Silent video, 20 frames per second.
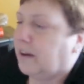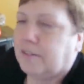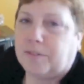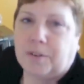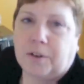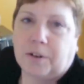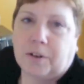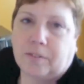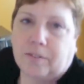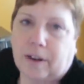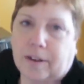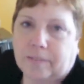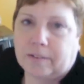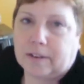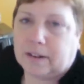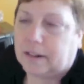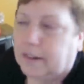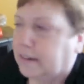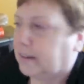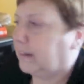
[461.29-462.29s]
4 or 5
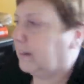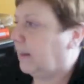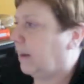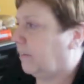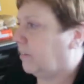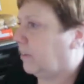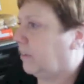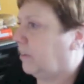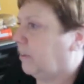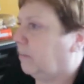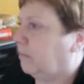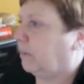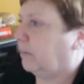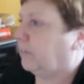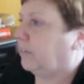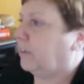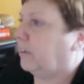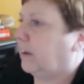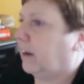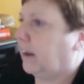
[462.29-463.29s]
o'clock in the afternoon
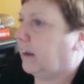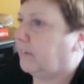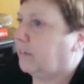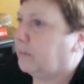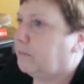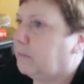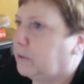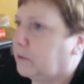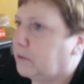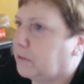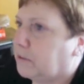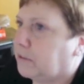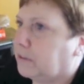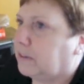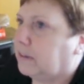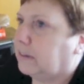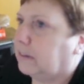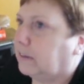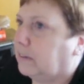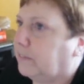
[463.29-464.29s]
before I have a
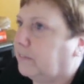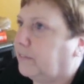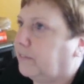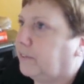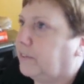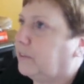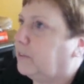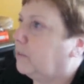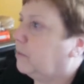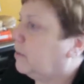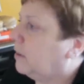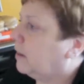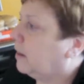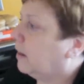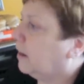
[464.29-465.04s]
morsel of food,